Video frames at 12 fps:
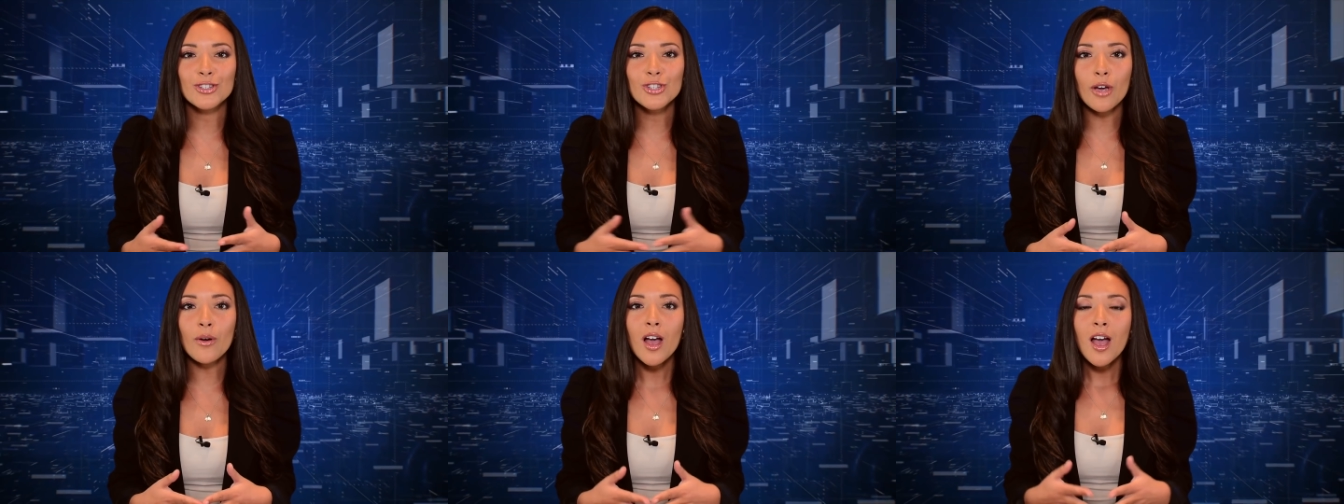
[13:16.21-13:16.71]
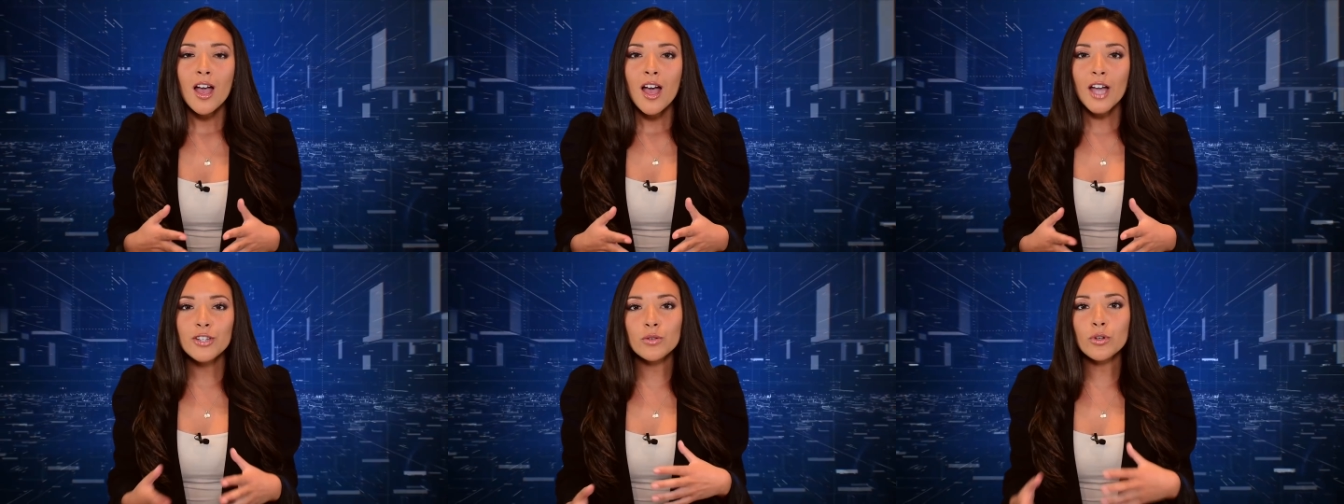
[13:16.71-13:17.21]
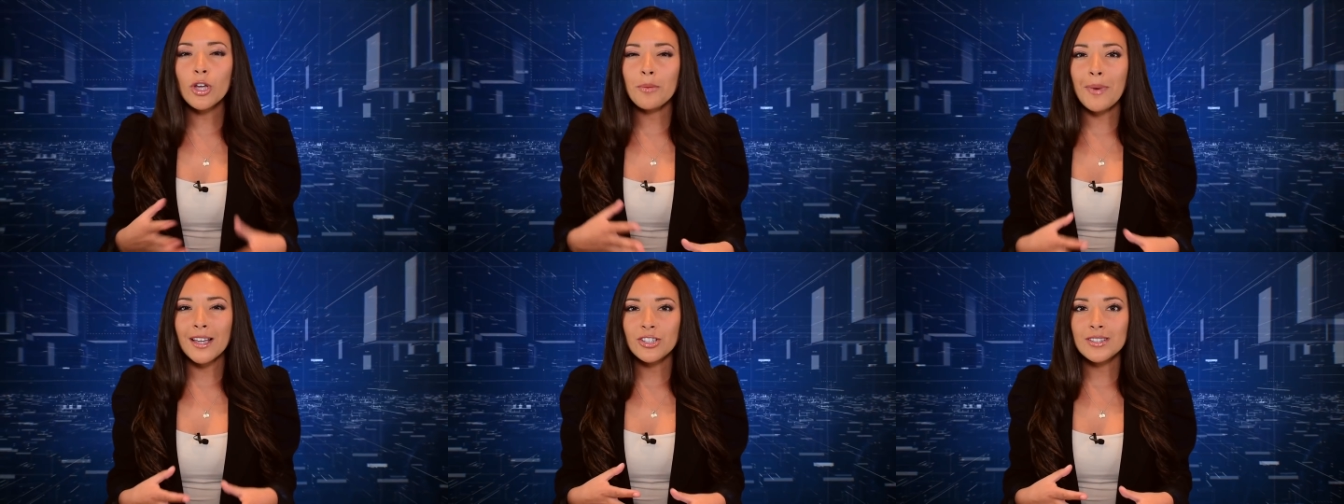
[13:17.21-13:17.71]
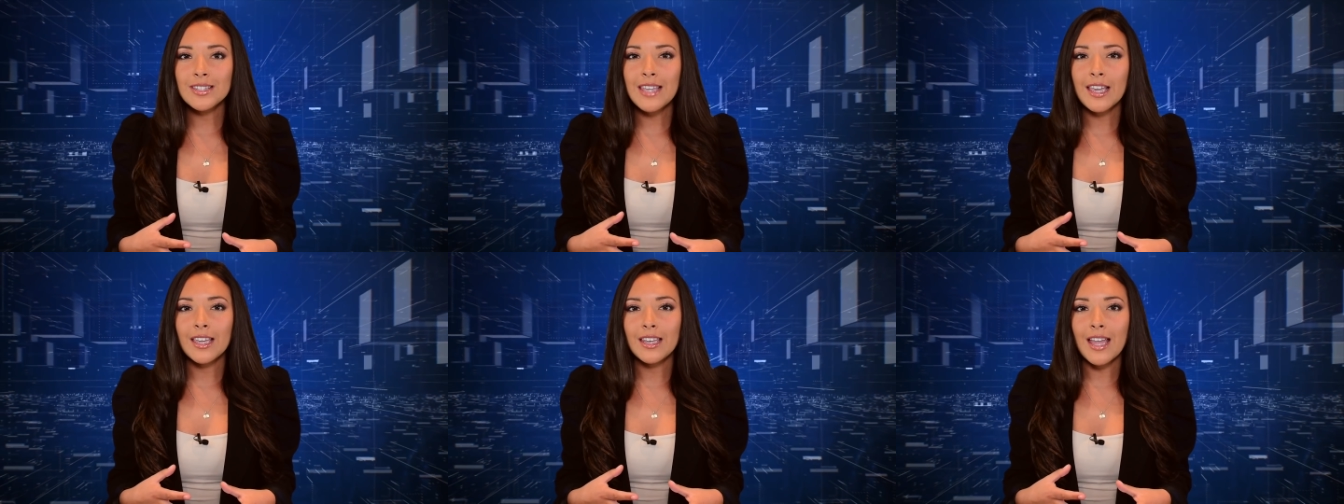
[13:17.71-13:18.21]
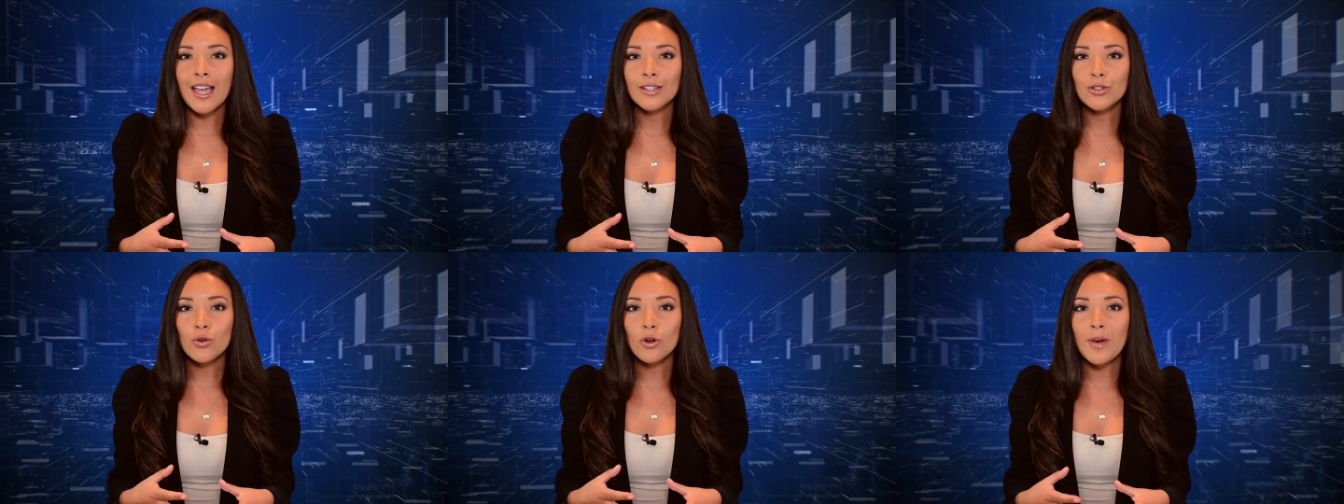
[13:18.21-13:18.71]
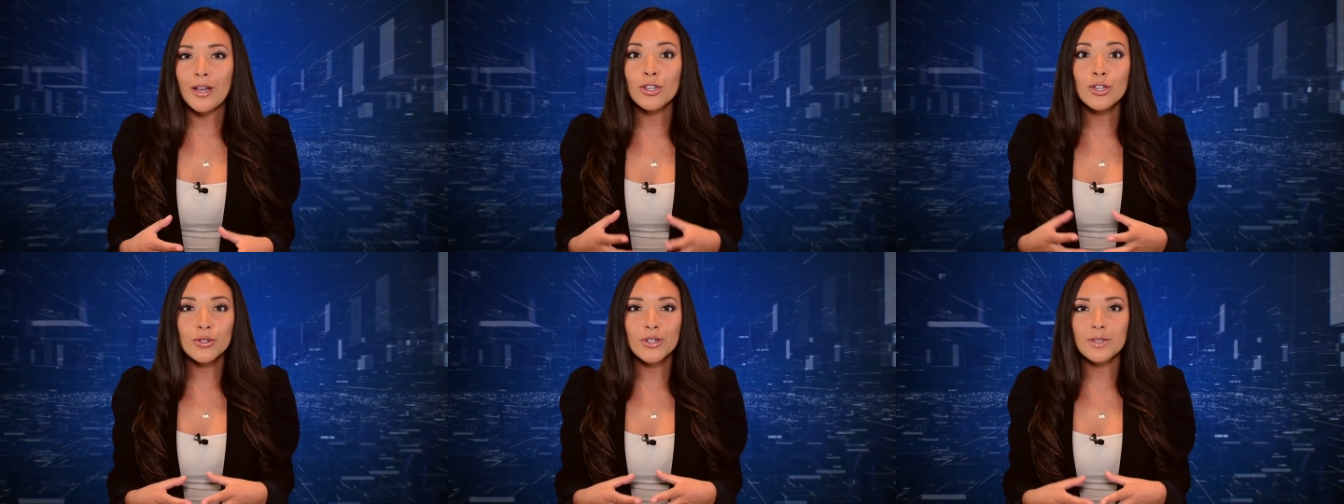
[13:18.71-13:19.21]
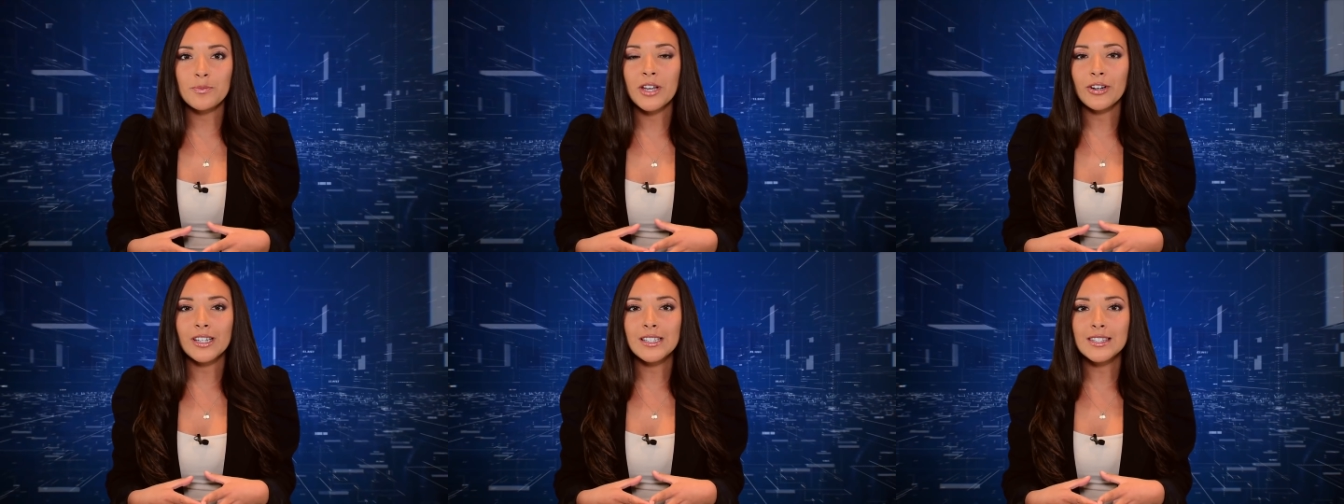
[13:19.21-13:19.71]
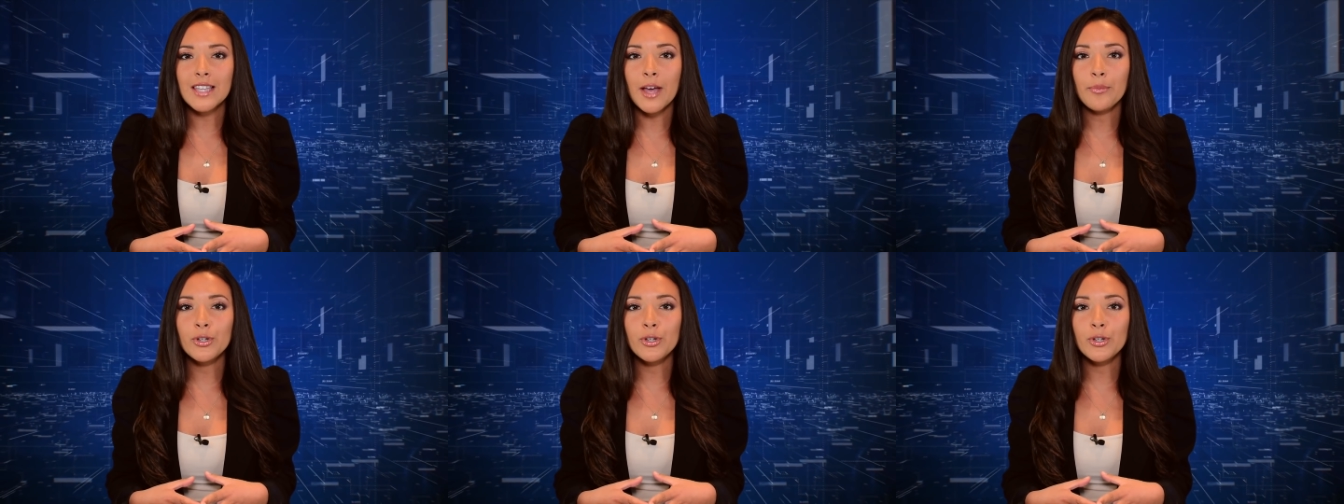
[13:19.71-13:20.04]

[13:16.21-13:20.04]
So, I do want to go back just a second and talk about user experience um,